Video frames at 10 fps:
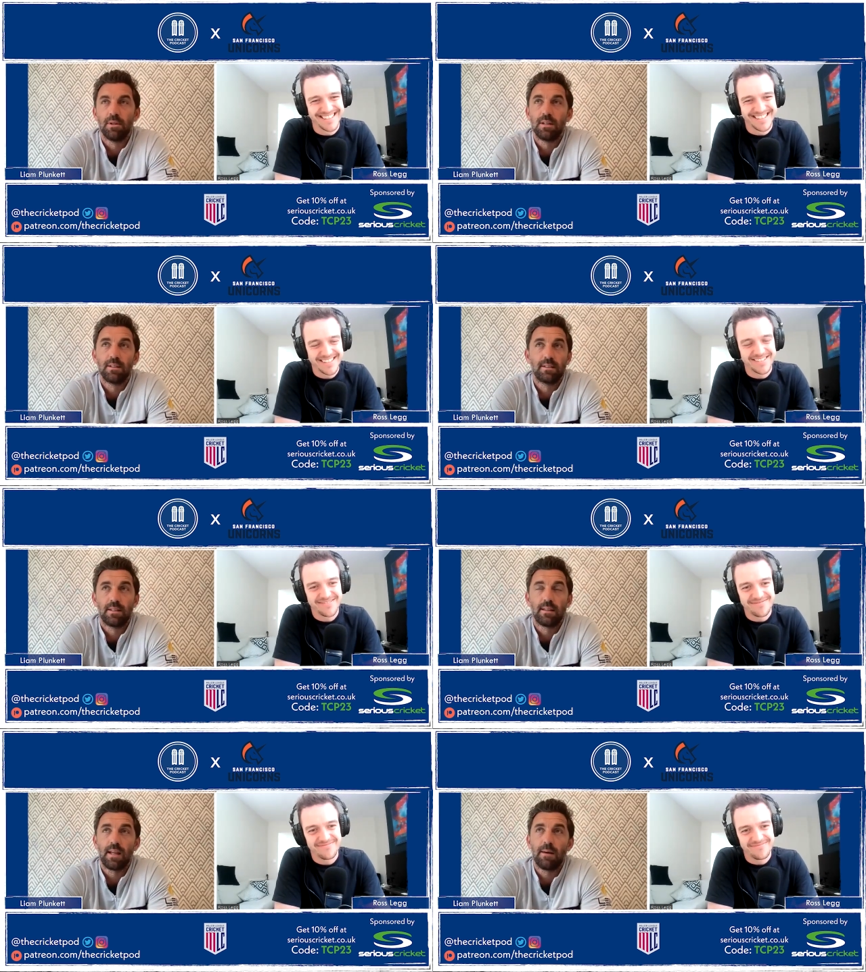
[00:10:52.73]
Speaker 1: But
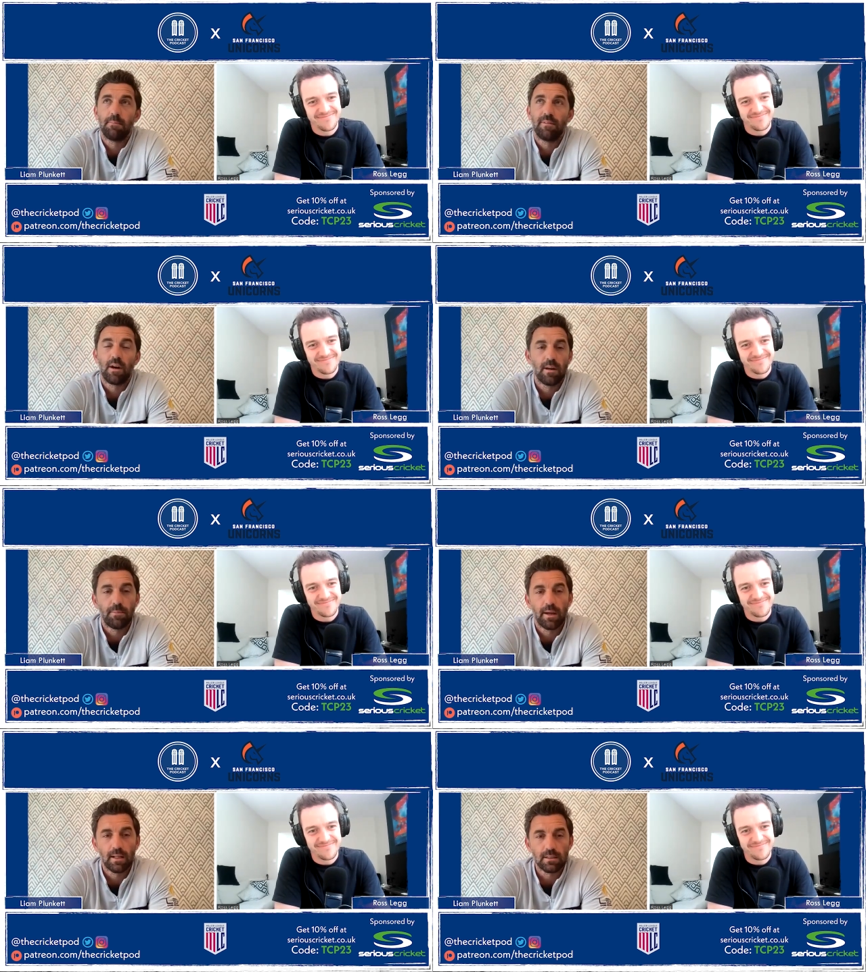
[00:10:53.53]
that that'd be very
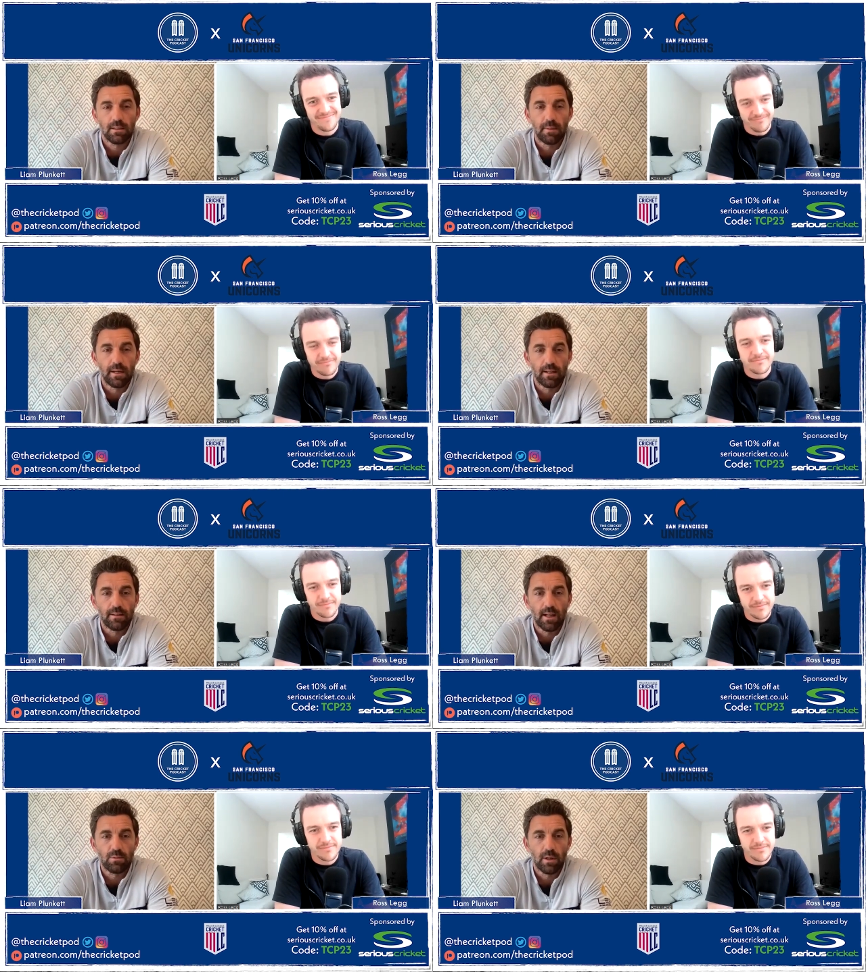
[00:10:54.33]
appealing to me,
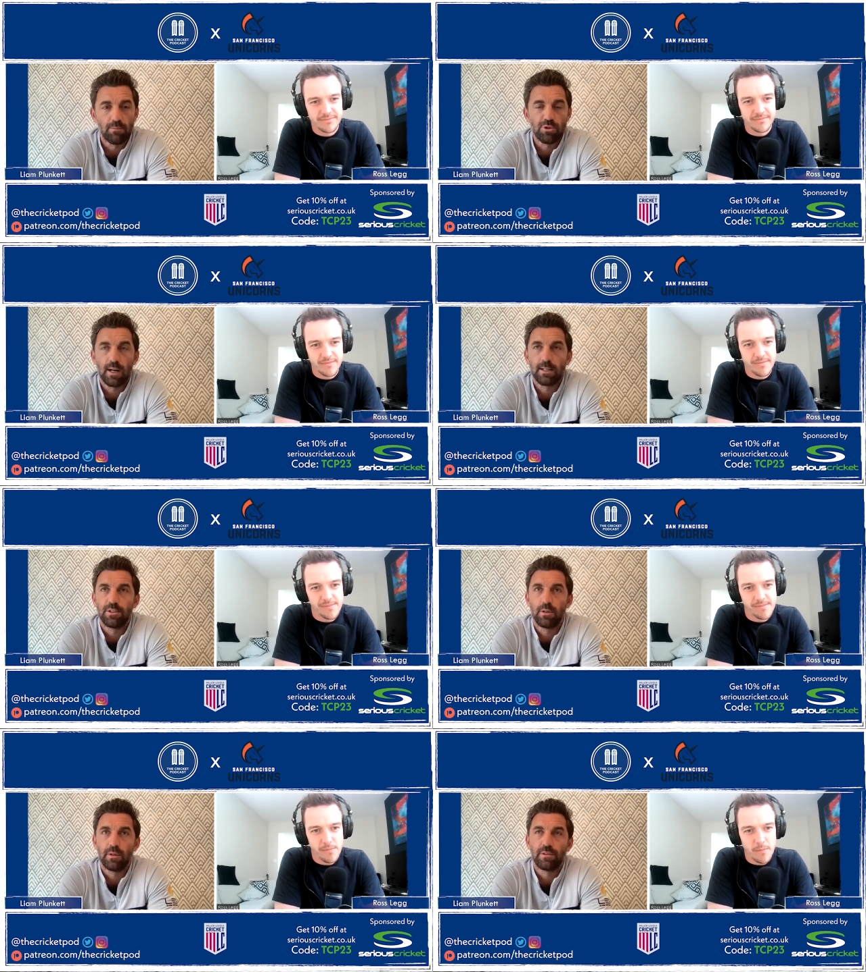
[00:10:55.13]
and that's what I'm trying to
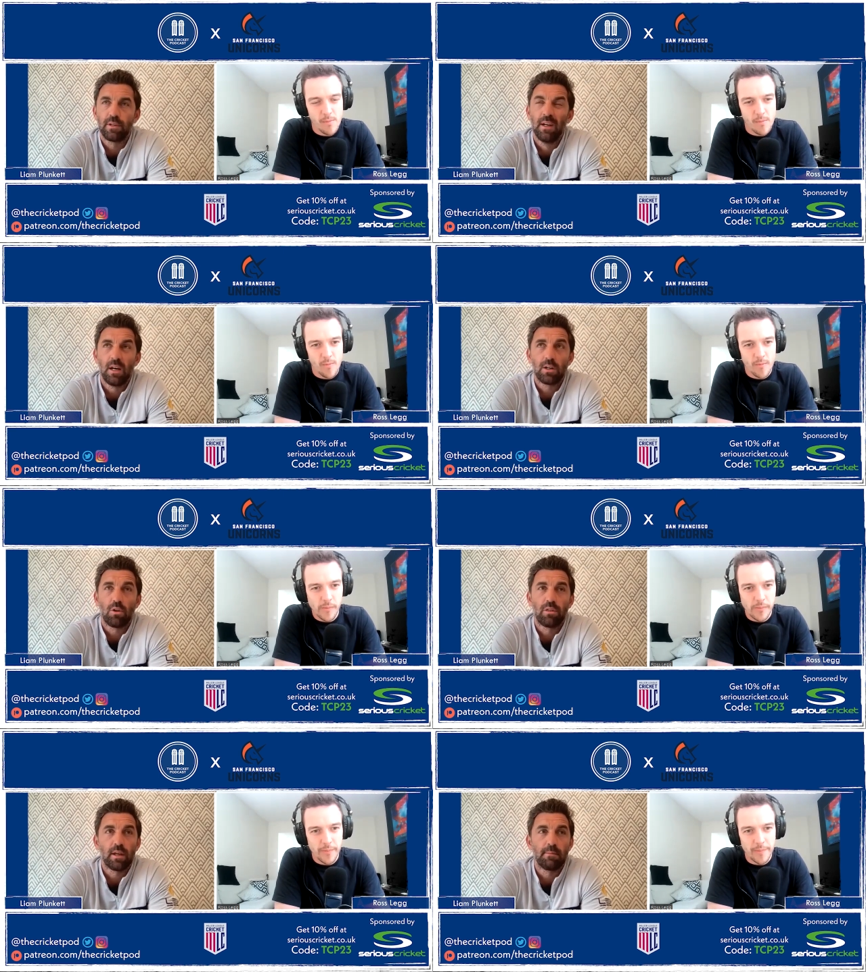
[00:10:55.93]
do. Is a
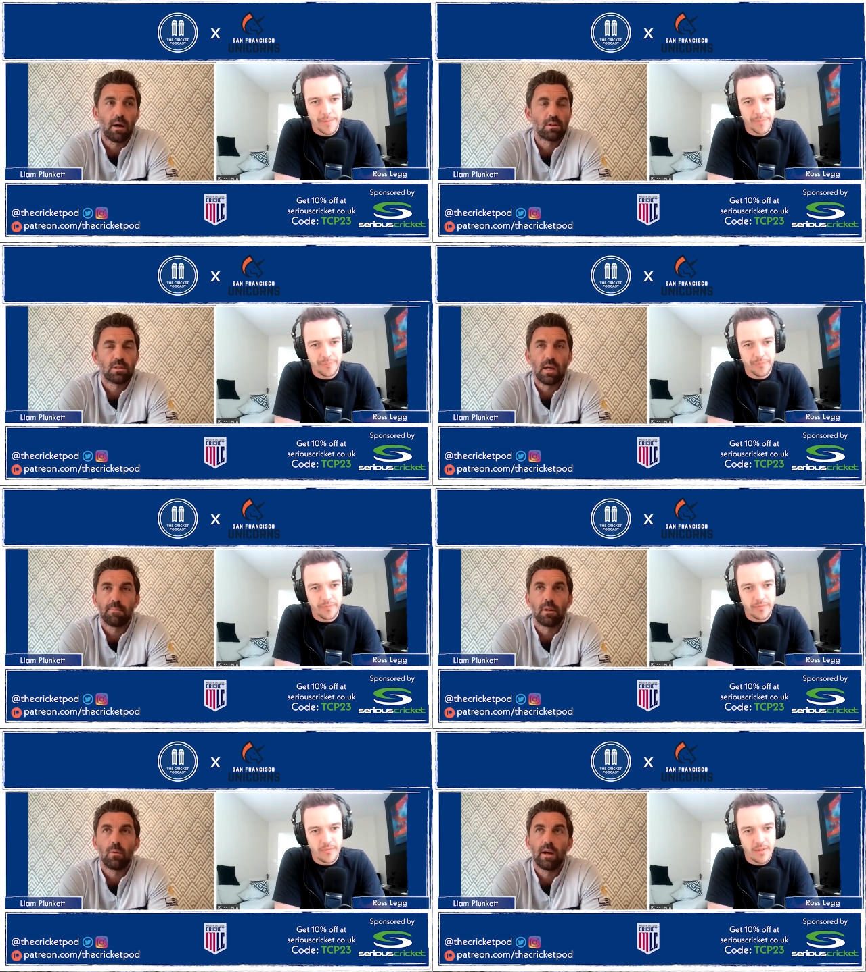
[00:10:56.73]
good thing about
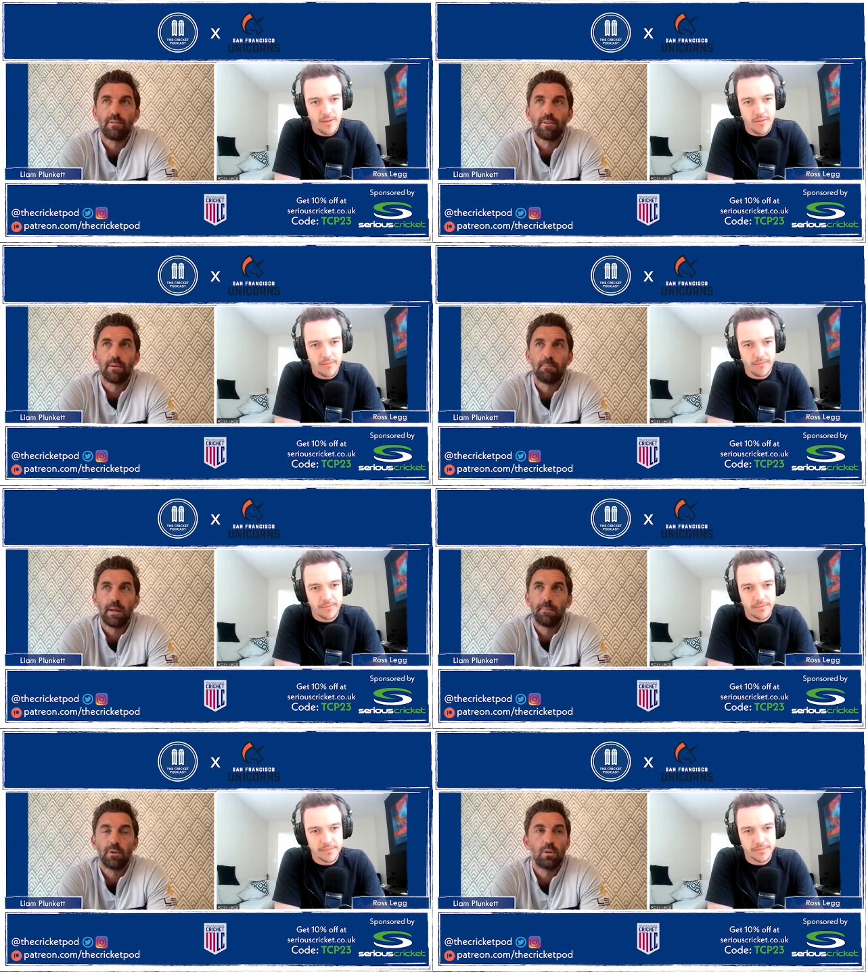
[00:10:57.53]
stepping away from
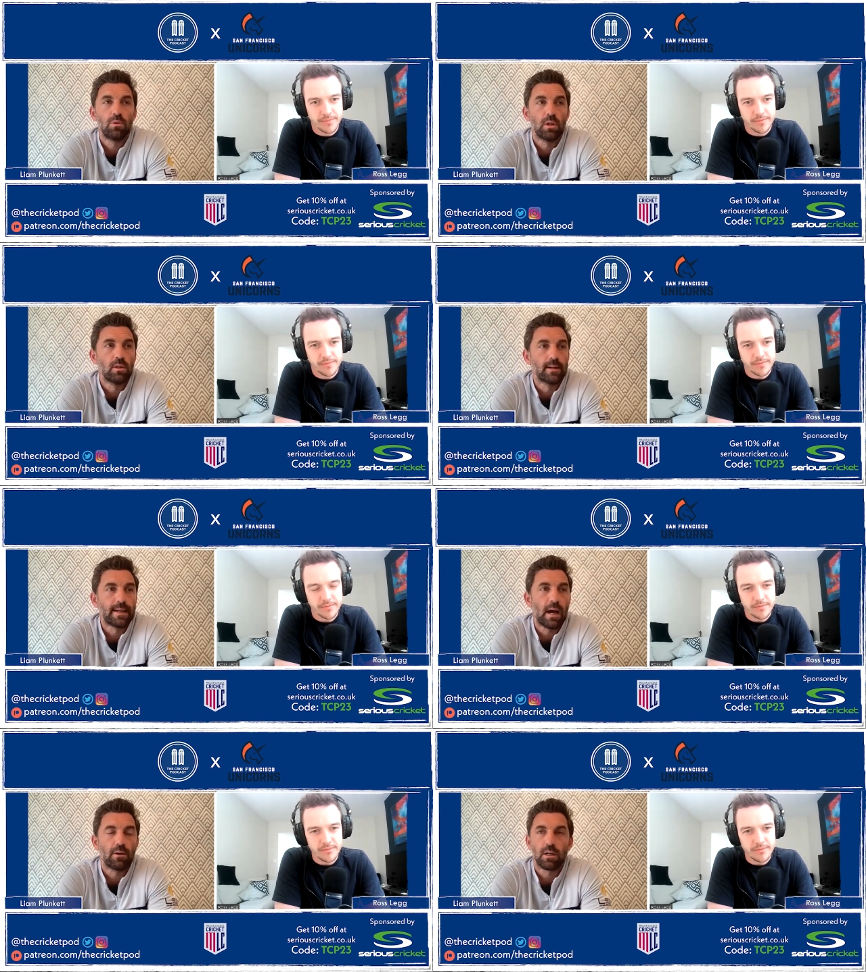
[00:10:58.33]
people you know
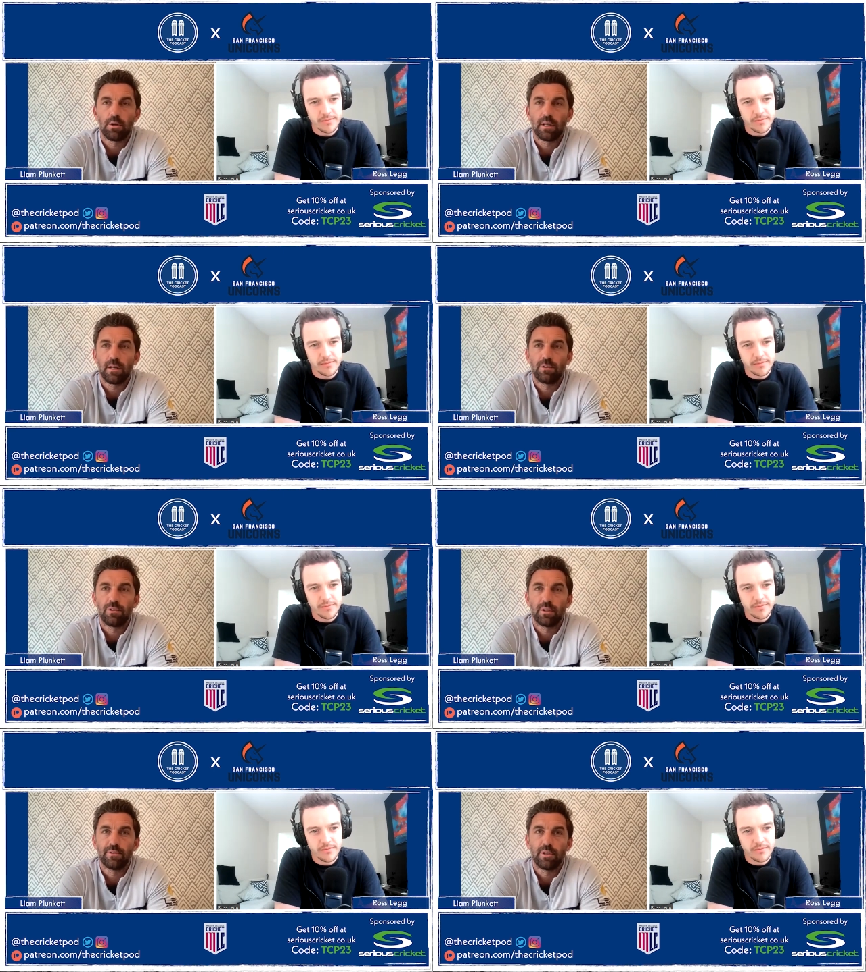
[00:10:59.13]
and county cricket and
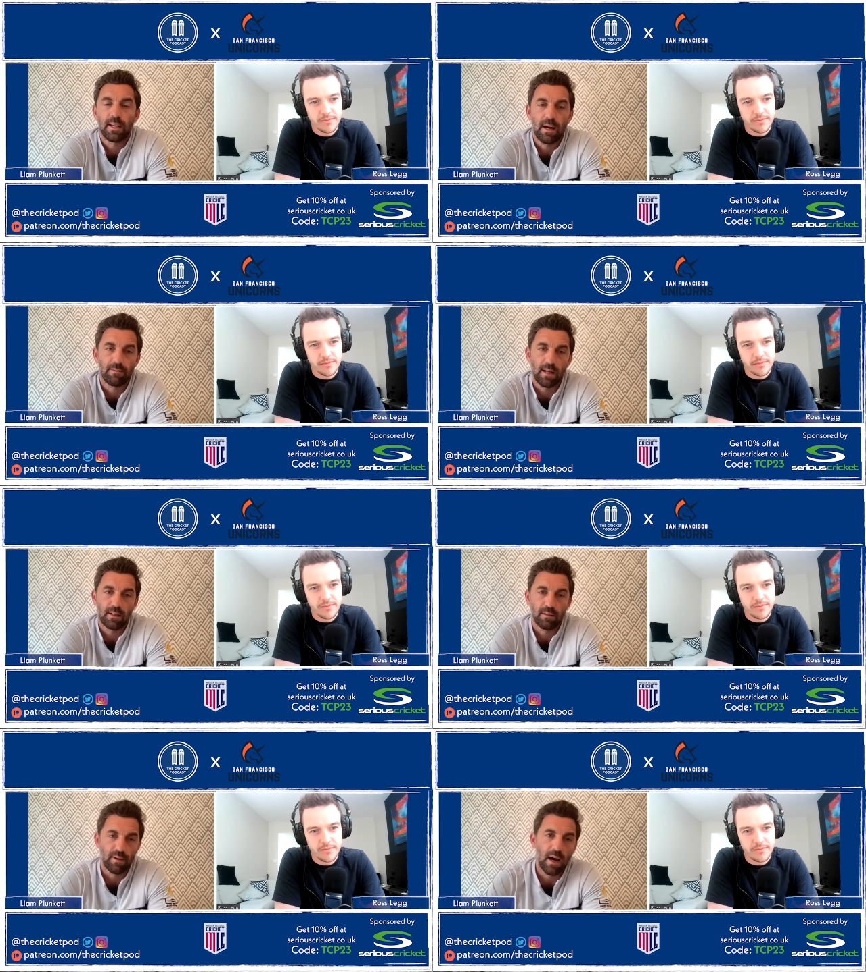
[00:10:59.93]
stuff. You can have
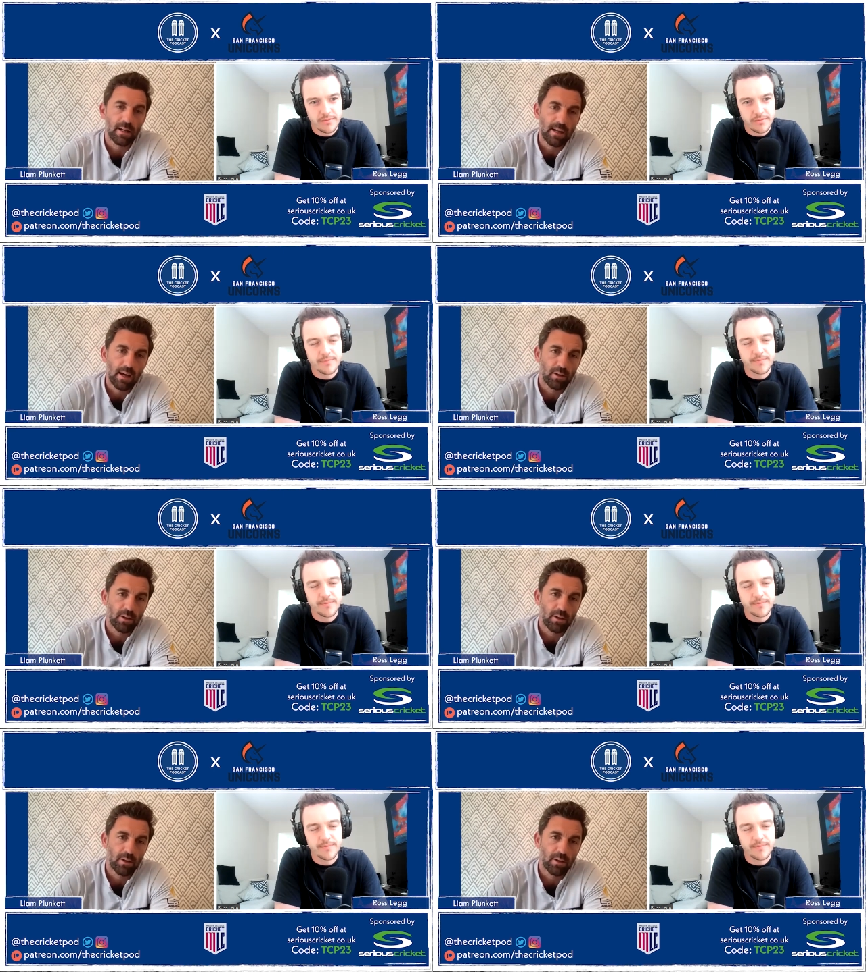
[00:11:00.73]
that divide now.